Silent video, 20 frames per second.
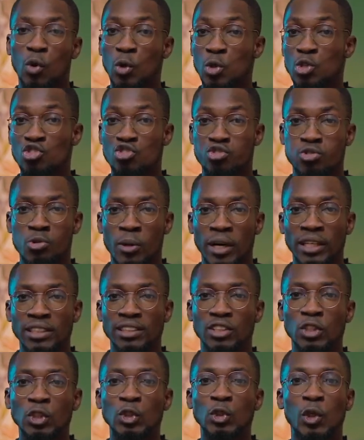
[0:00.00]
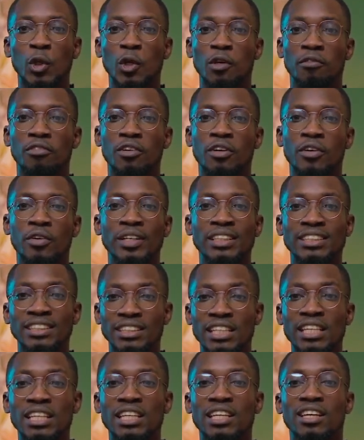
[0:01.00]
or trust to sort of
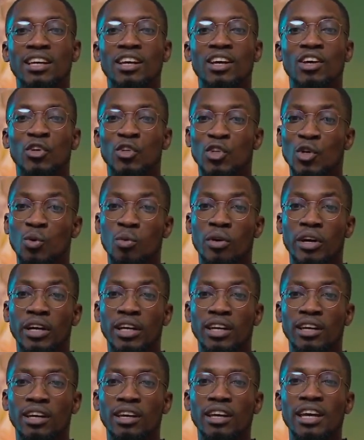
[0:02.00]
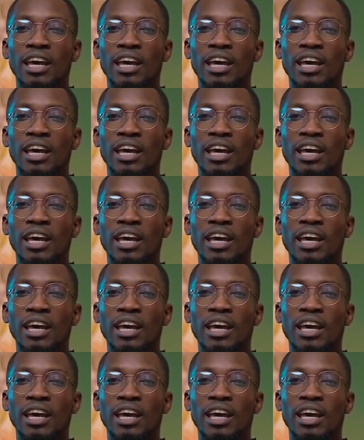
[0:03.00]
critique your work.